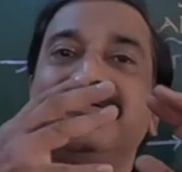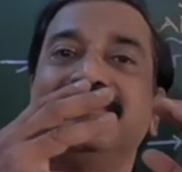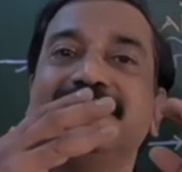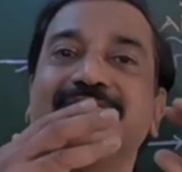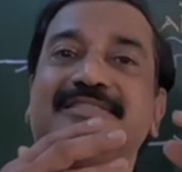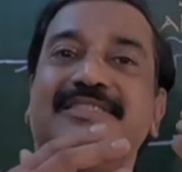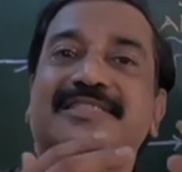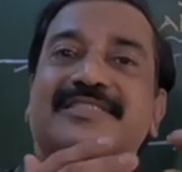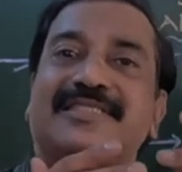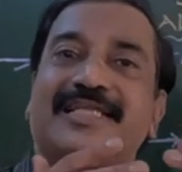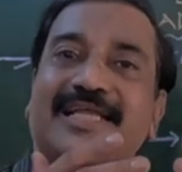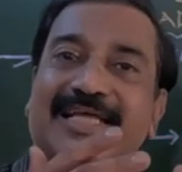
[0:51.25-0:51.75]

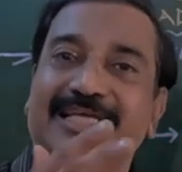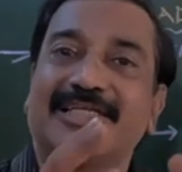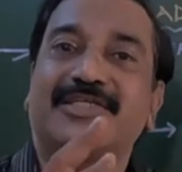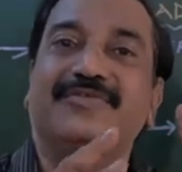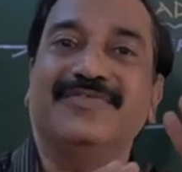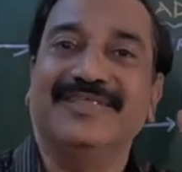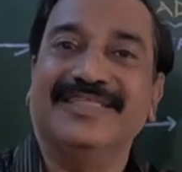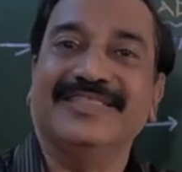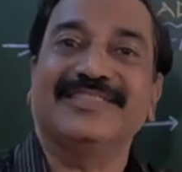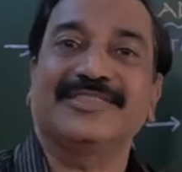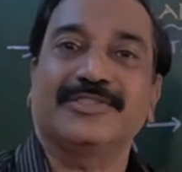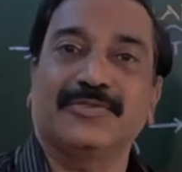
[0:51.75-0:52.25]
just like
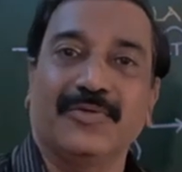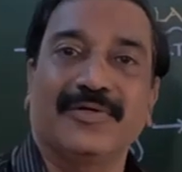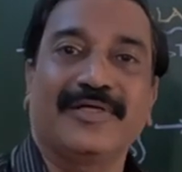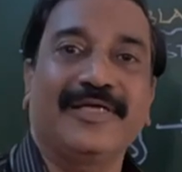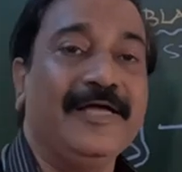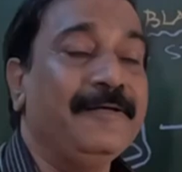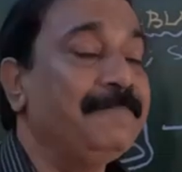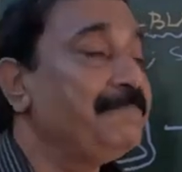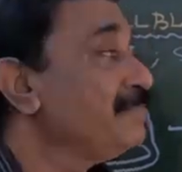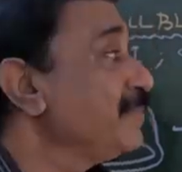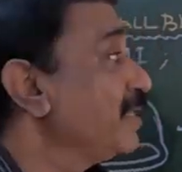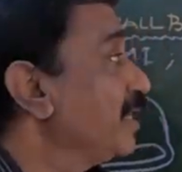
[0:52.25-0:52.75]
twins.
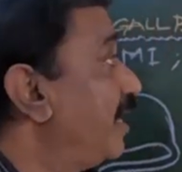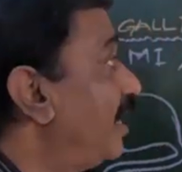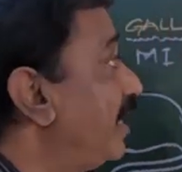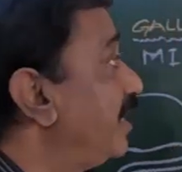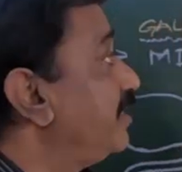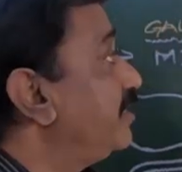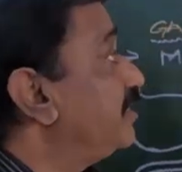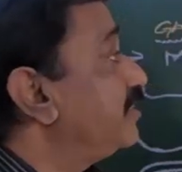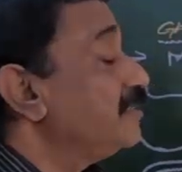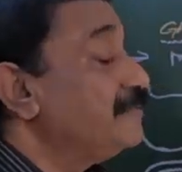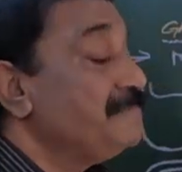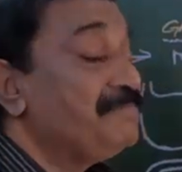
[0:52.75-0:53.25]
Okay.
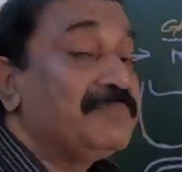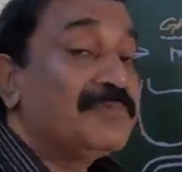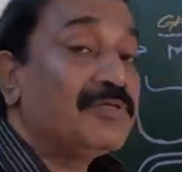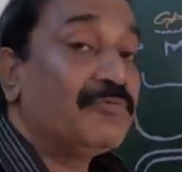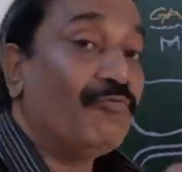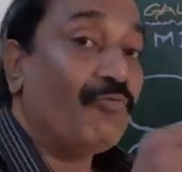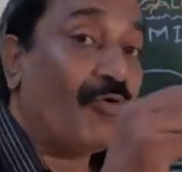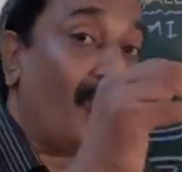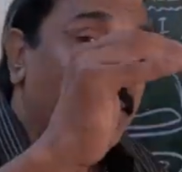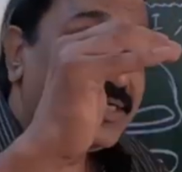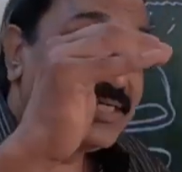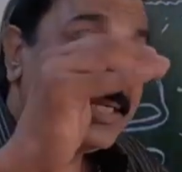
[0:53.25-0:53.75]
And
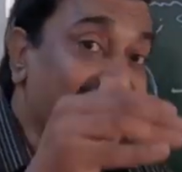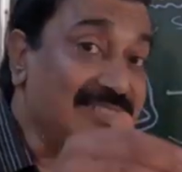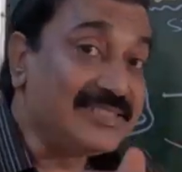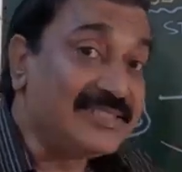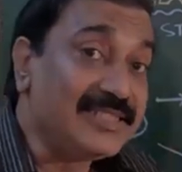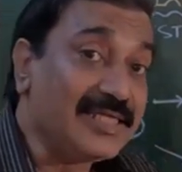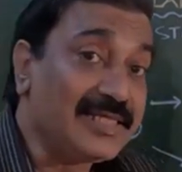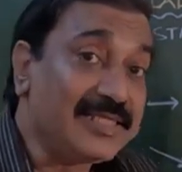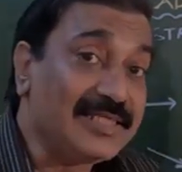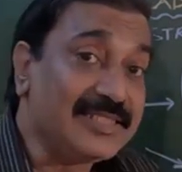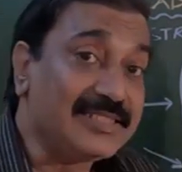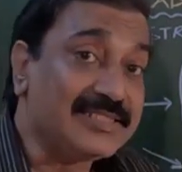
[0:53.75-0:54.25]
what is
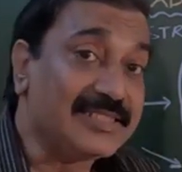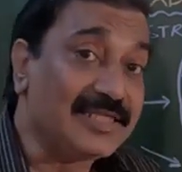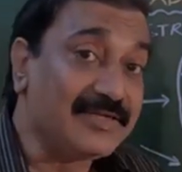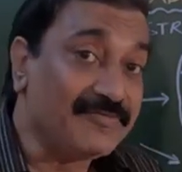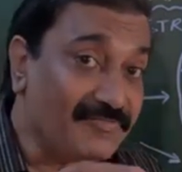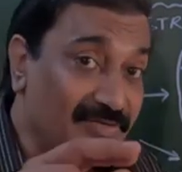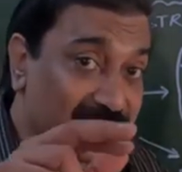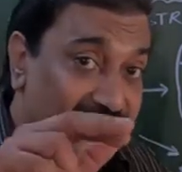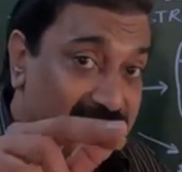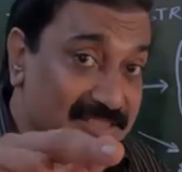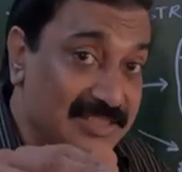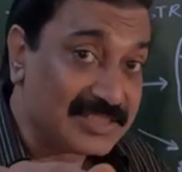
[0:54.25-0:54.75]
the reason
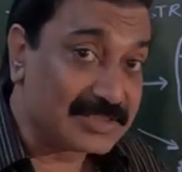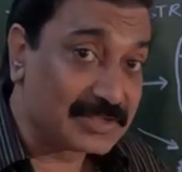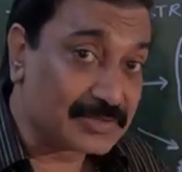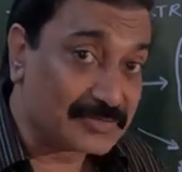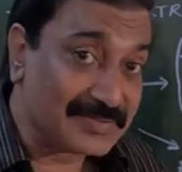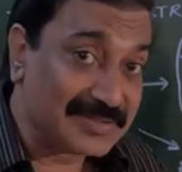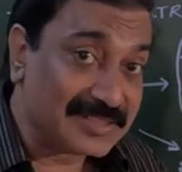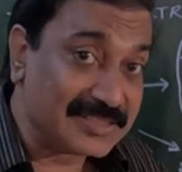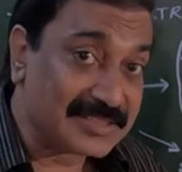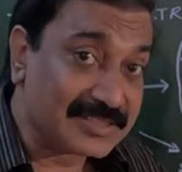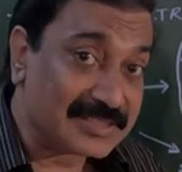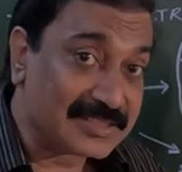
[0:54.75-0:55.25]
for these
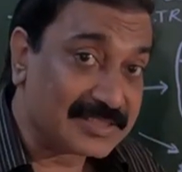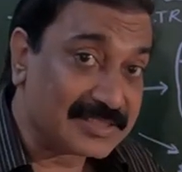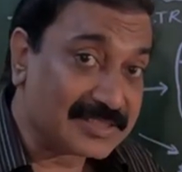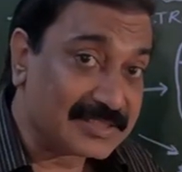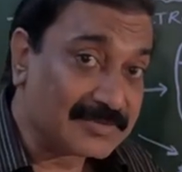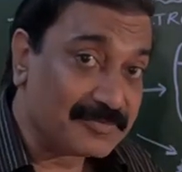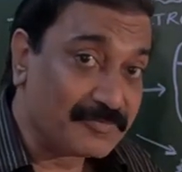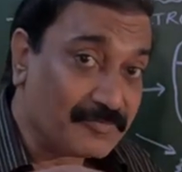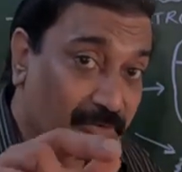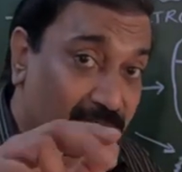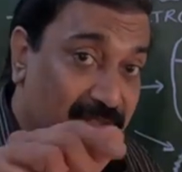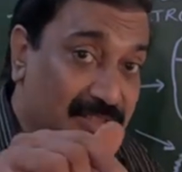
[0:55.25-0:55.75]
twins?
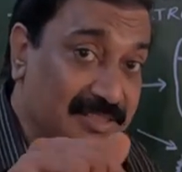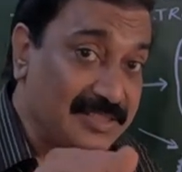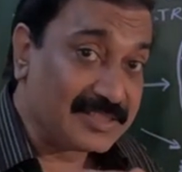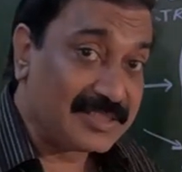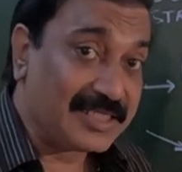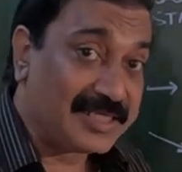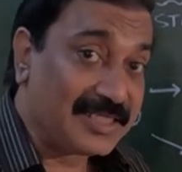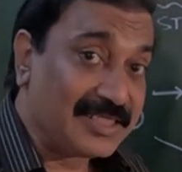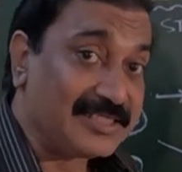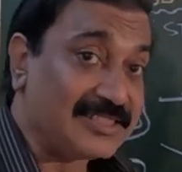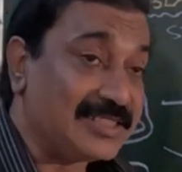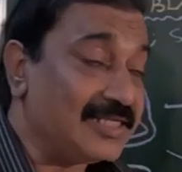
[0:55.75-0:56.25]
What is the
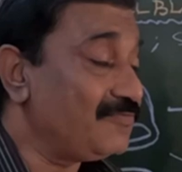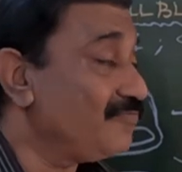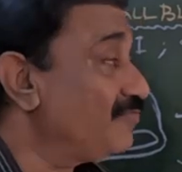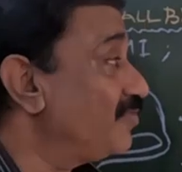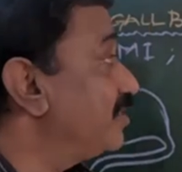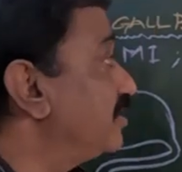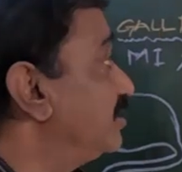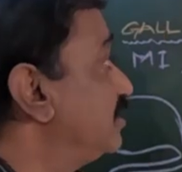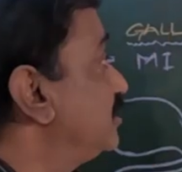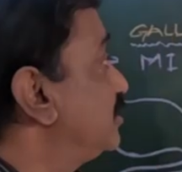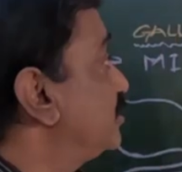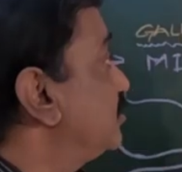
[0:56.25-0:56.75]
reason for
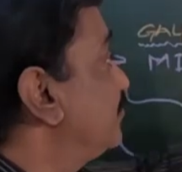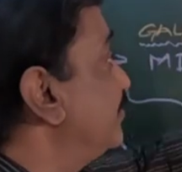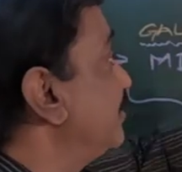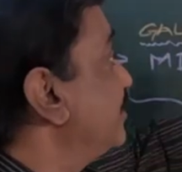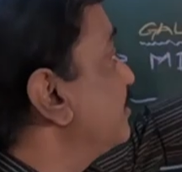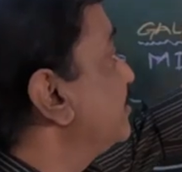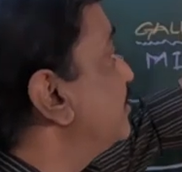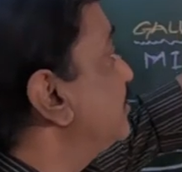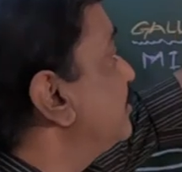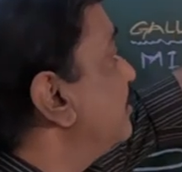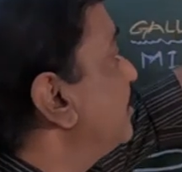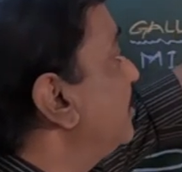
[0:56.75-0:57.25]
these
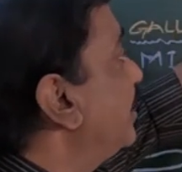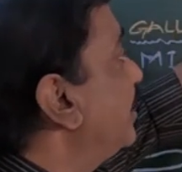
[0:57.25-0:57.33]
twins?